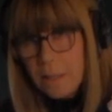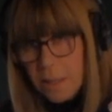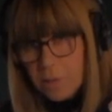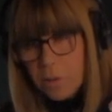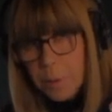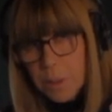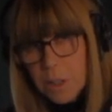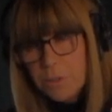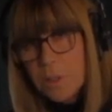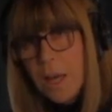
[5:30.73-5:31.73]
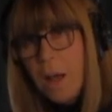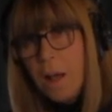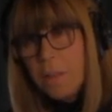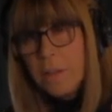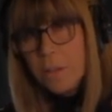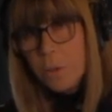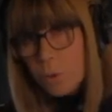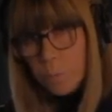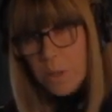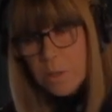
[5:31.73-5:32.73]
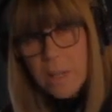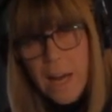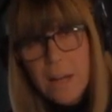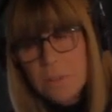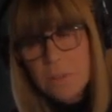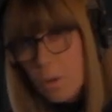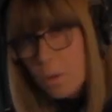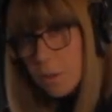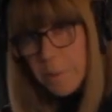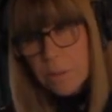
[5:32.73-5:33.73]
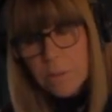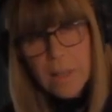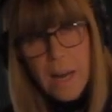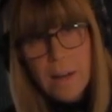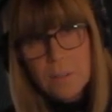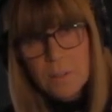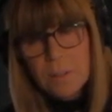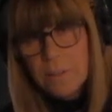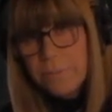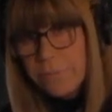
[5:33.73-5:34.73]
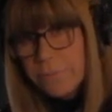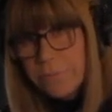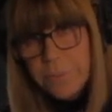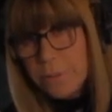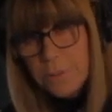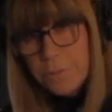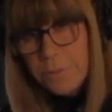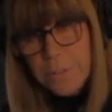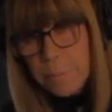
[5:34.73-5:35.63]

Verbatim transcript: Nancy Pelosi, the new Speaker of the House, the old Speaker of the House, the f- first